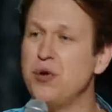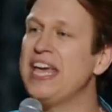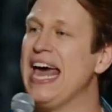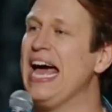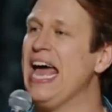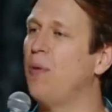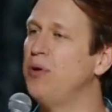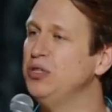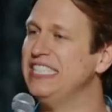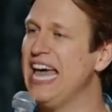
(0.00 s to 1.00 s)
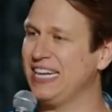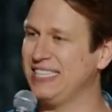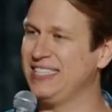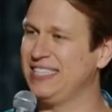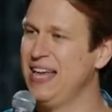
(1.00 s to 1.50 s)
can I help? Who's
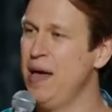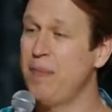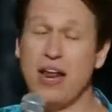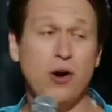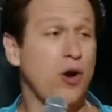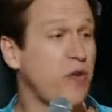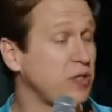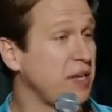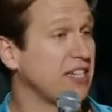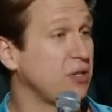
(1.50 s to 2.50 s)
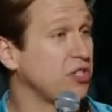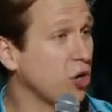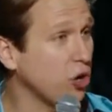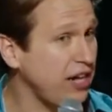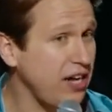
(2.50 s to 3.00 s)
next? But I don't know if it was because it was
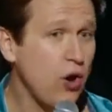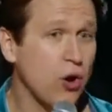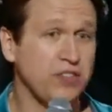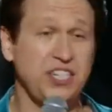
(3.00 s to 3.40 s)
early or she